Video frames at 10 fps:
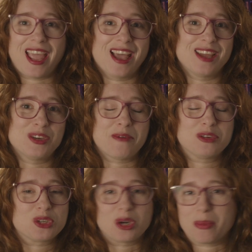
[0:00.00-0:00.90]
and you
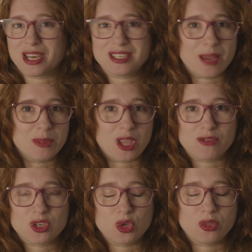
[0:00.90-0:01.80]
have a certain amount of time that
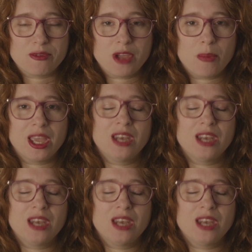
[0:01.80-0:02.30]
you have to shoot the film